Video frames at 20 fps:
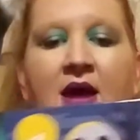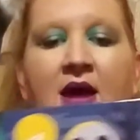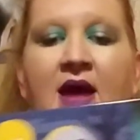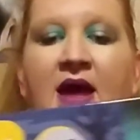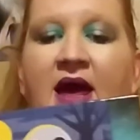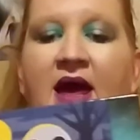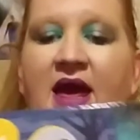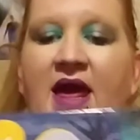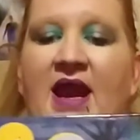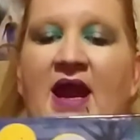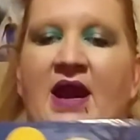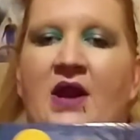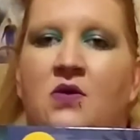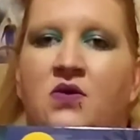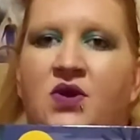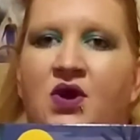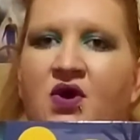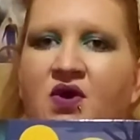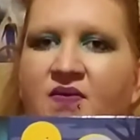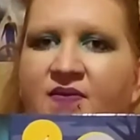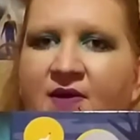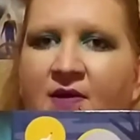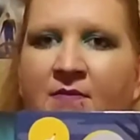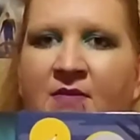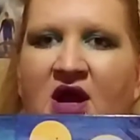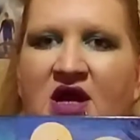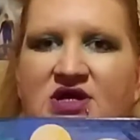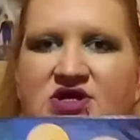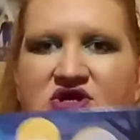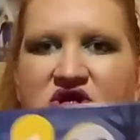And I don't know if I'm
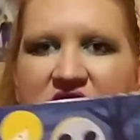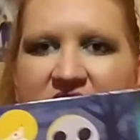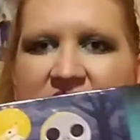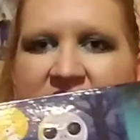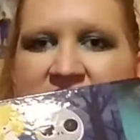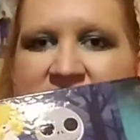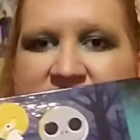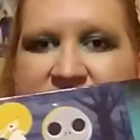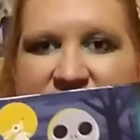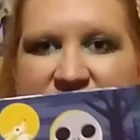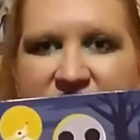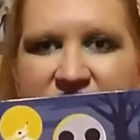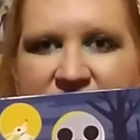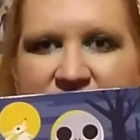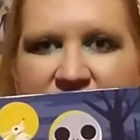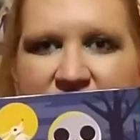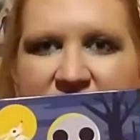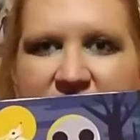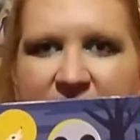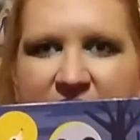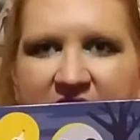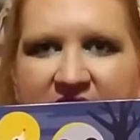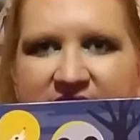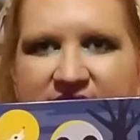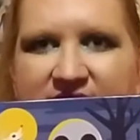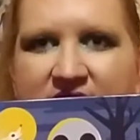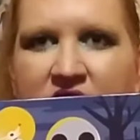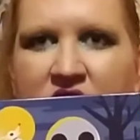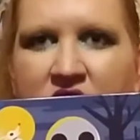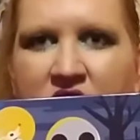actually going to do the
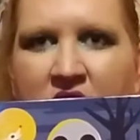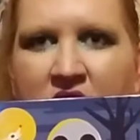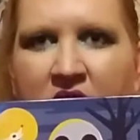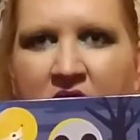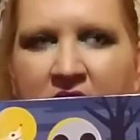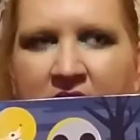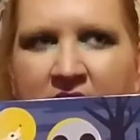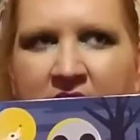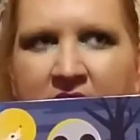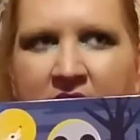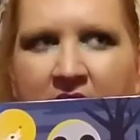puzzle or not.